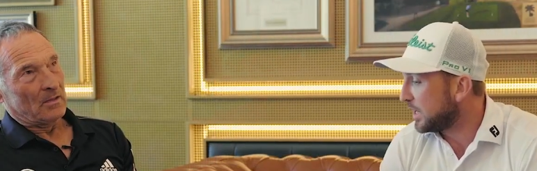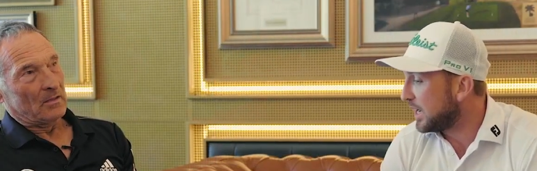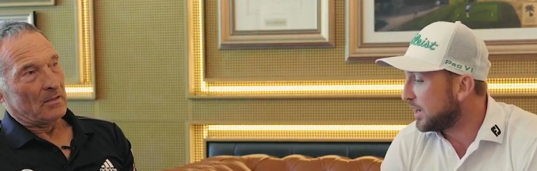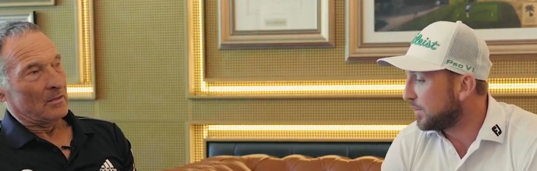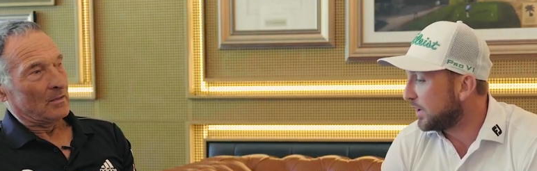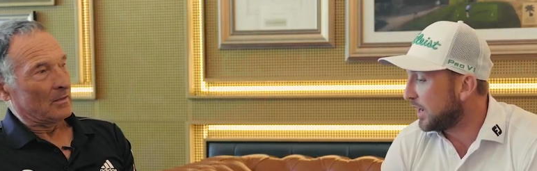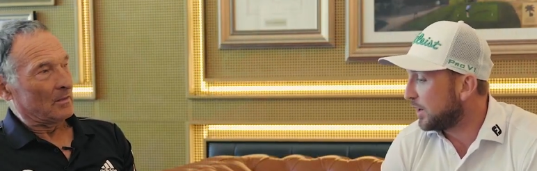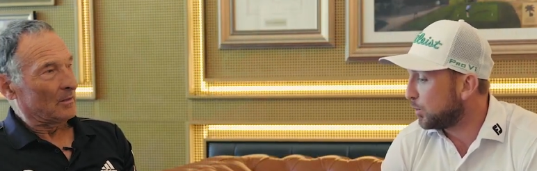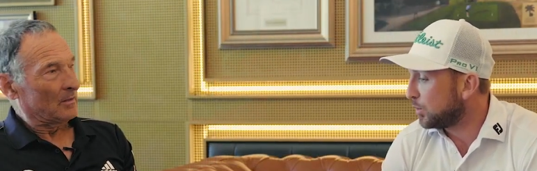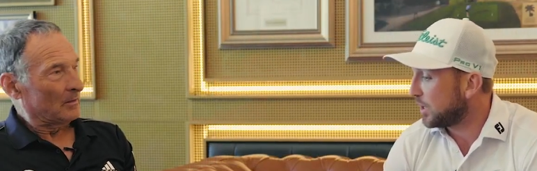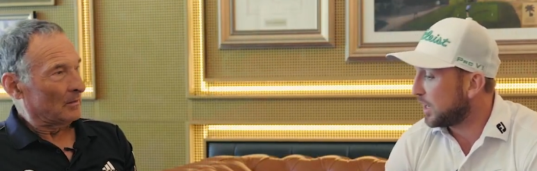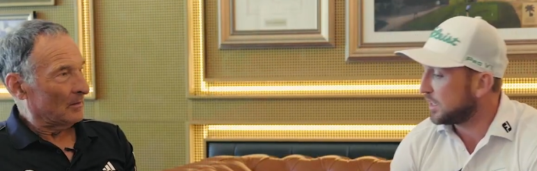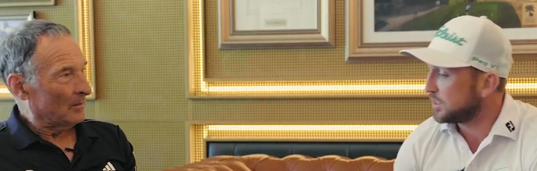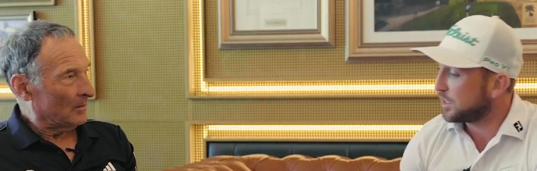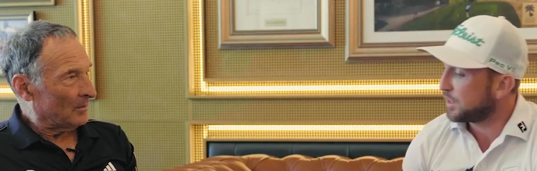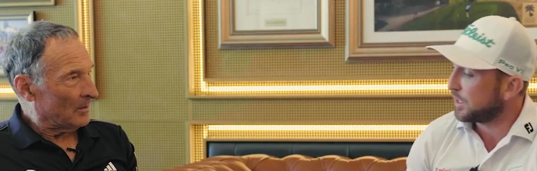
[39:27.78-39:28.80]
Speaker 1: Dave, I would
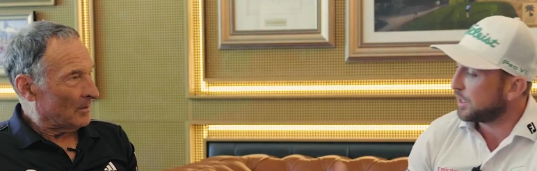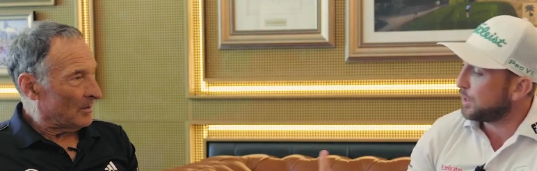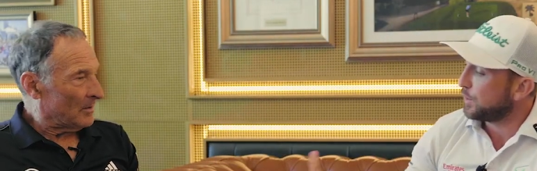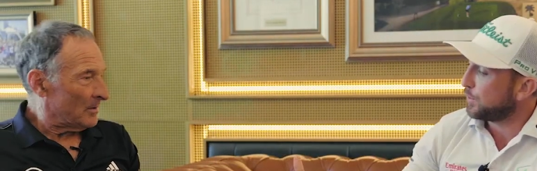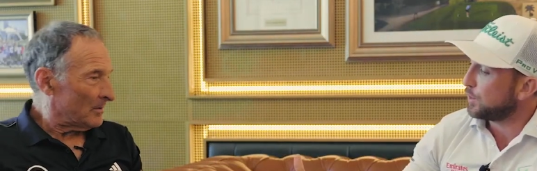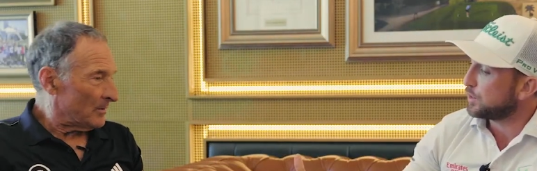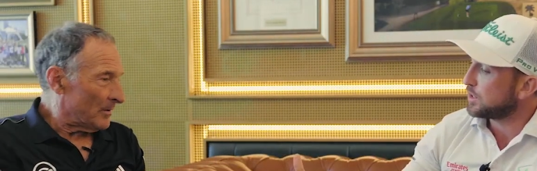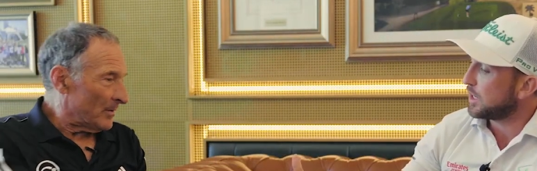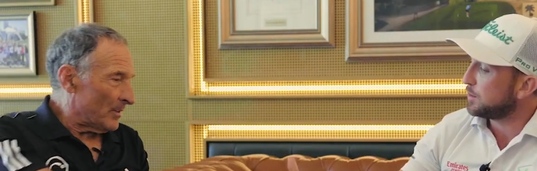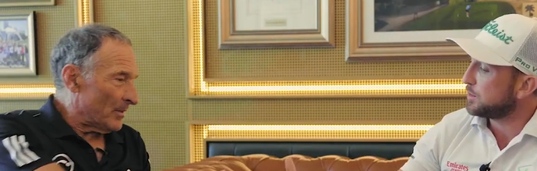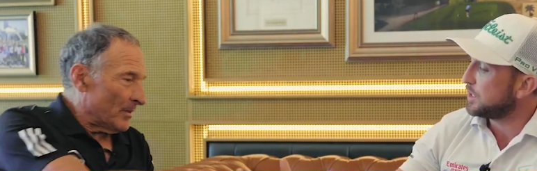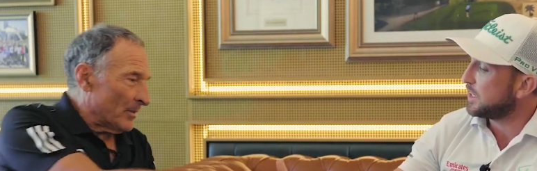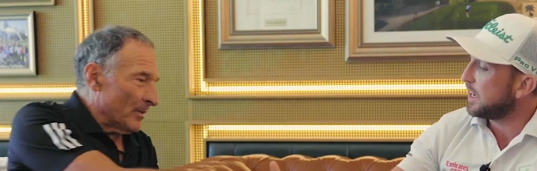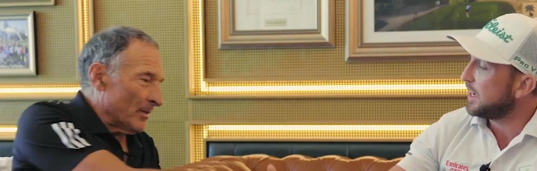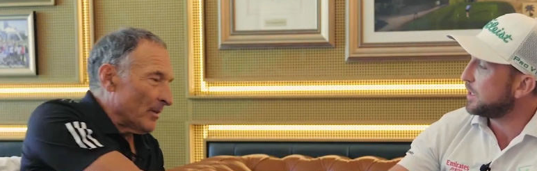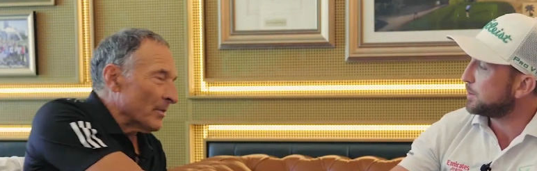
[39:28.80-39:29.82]
like to thank you for your time
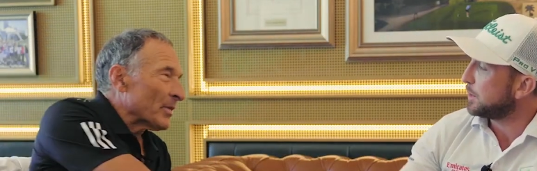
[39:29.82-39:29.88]
today.